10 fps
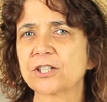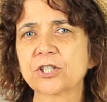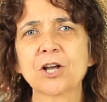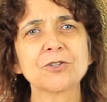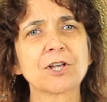
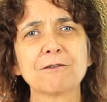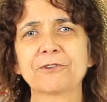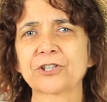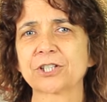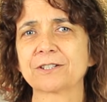So, so
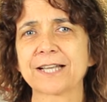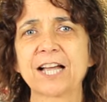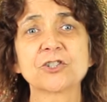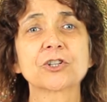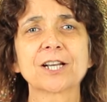versatile,
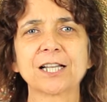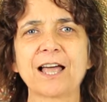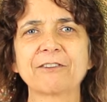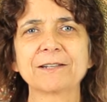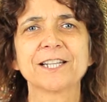guys. You're gonna
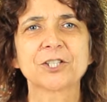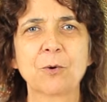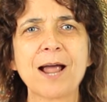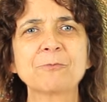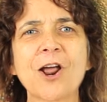love it.
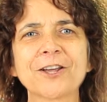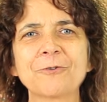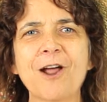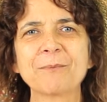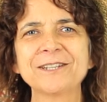So I'm Rockin'
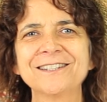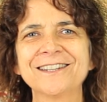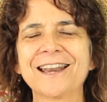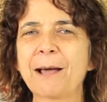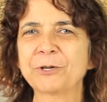Robin,
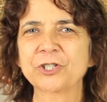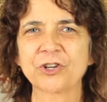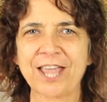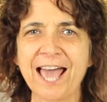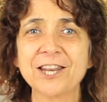and I'm gonna show
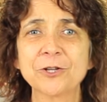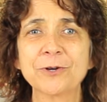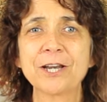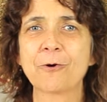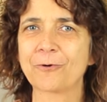you how to
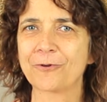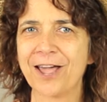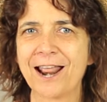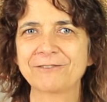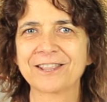do it
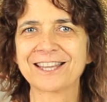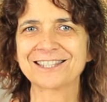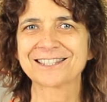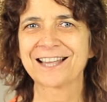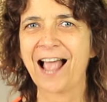right after
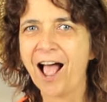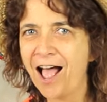this.